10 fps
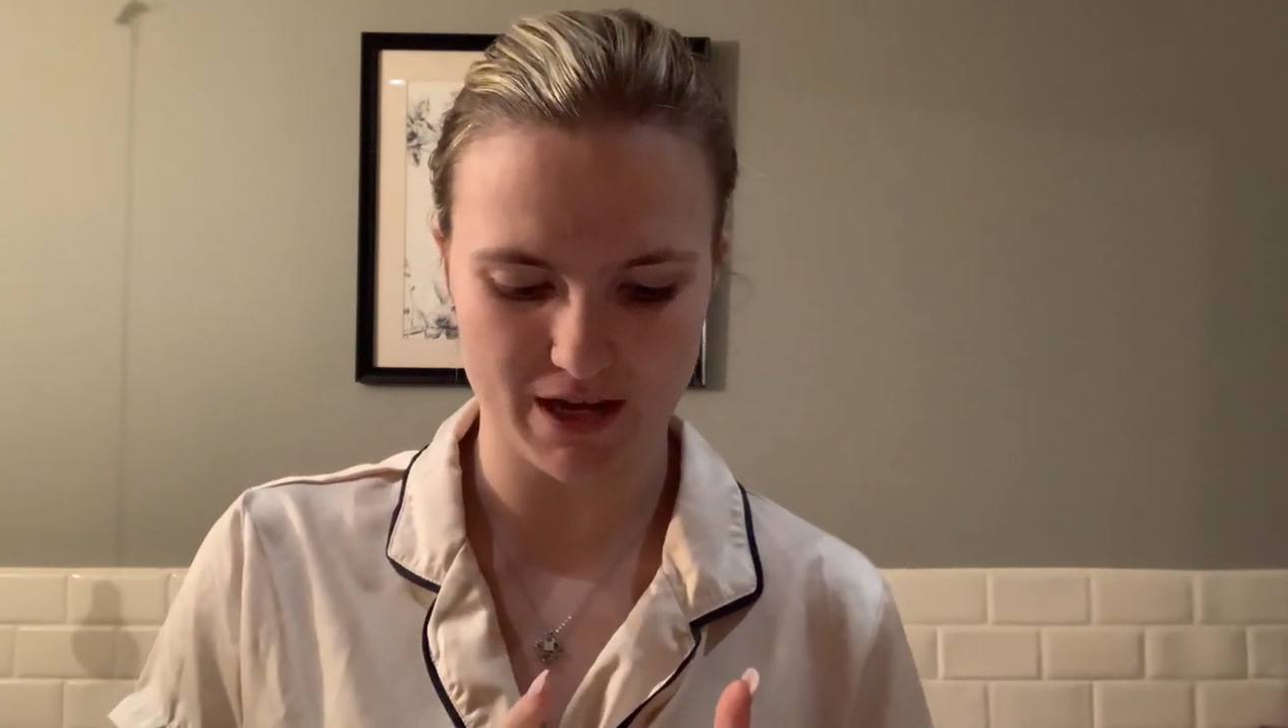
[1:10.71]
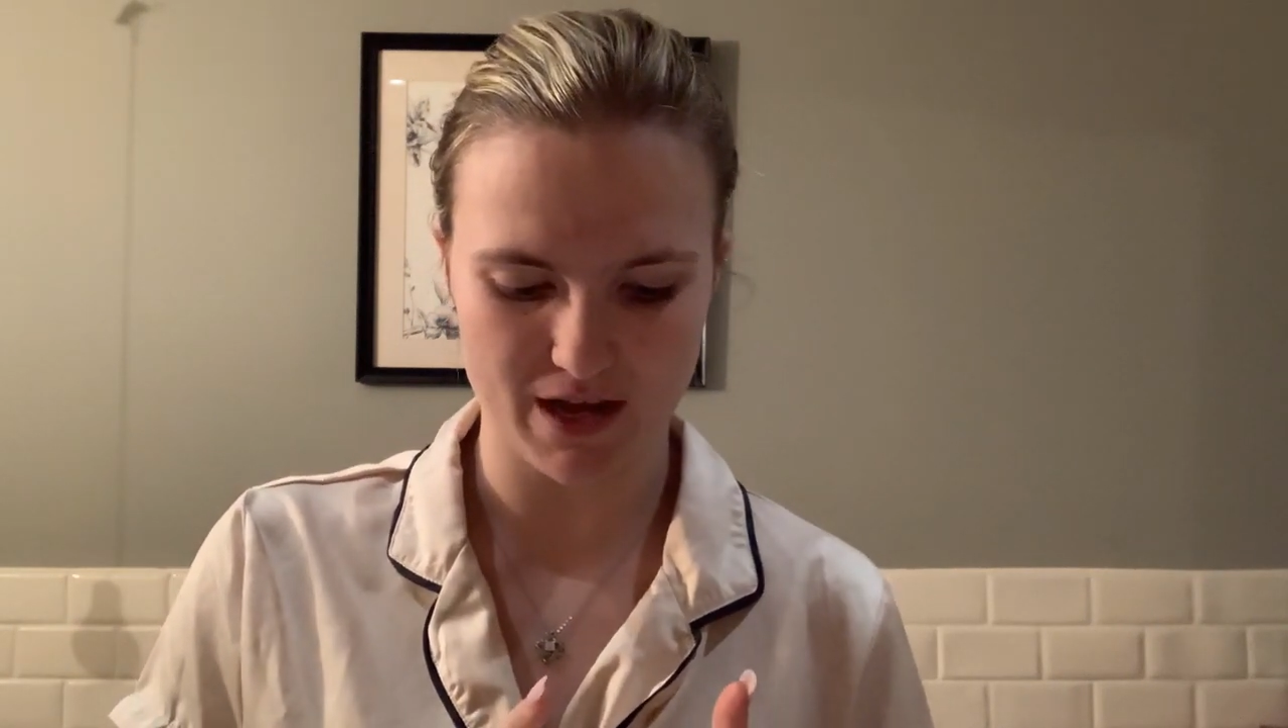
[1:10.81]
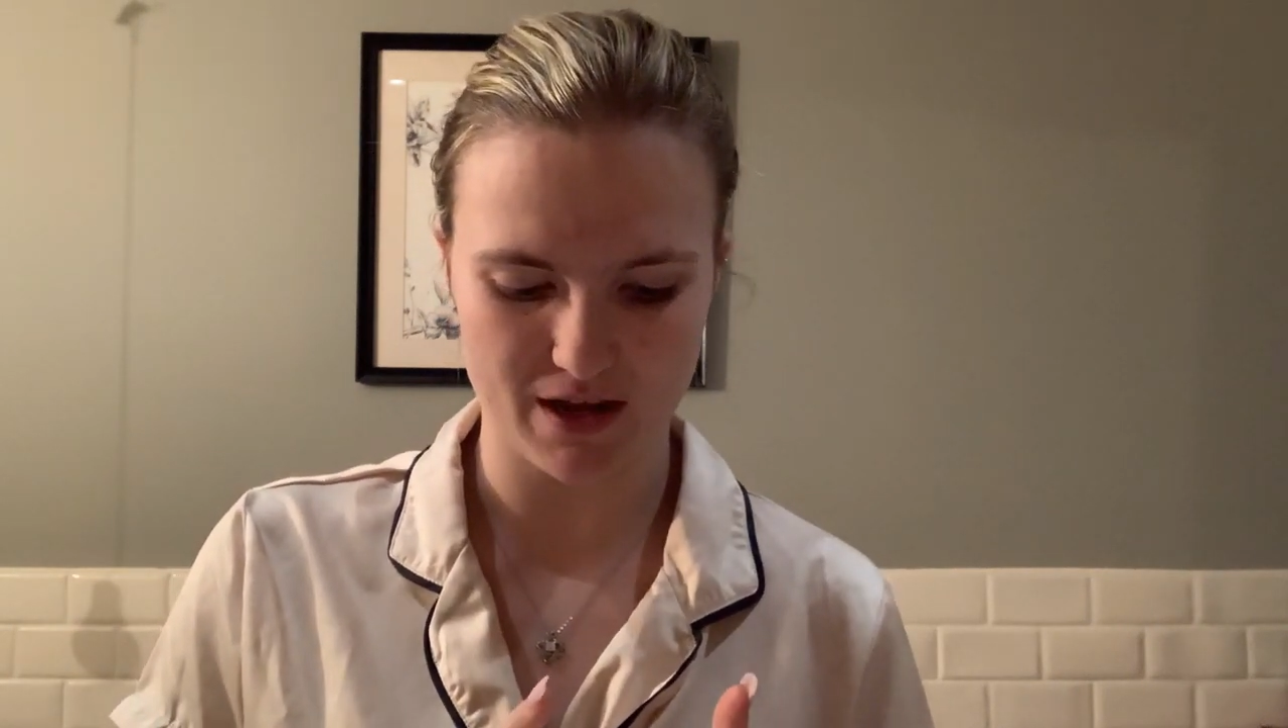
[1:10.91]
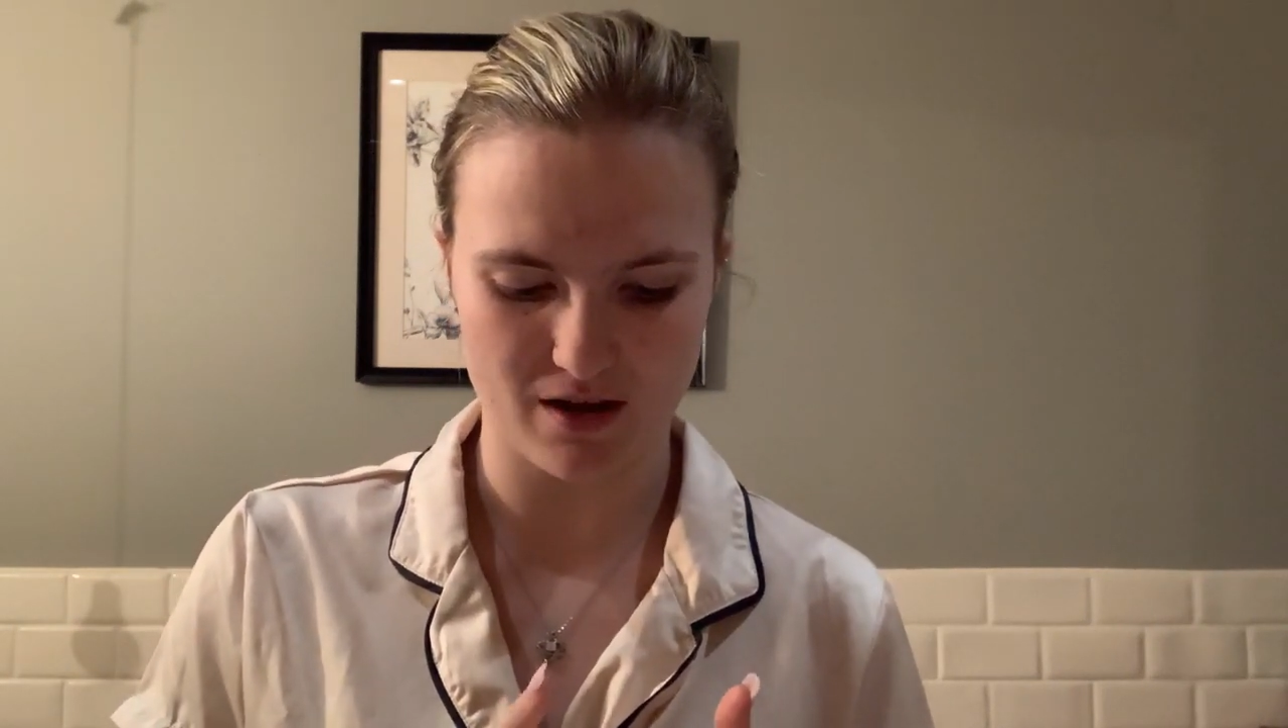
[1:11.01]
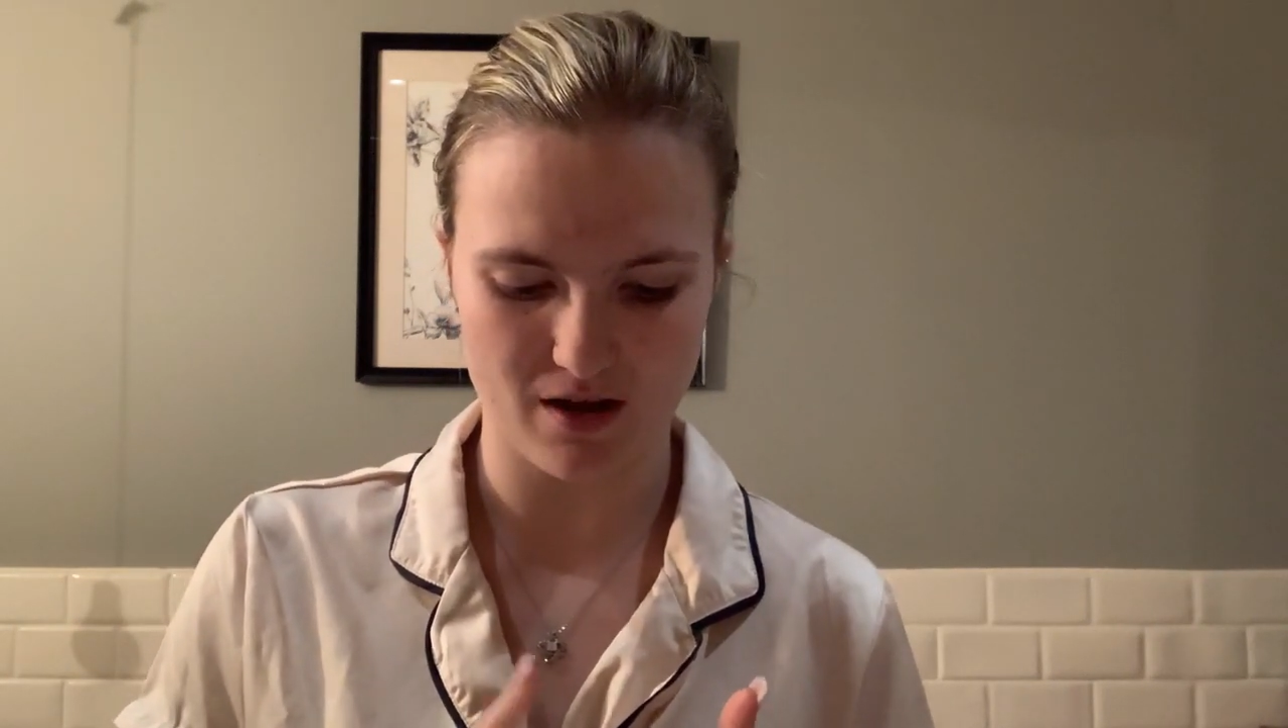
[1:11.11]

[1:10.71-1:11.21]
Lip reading: take a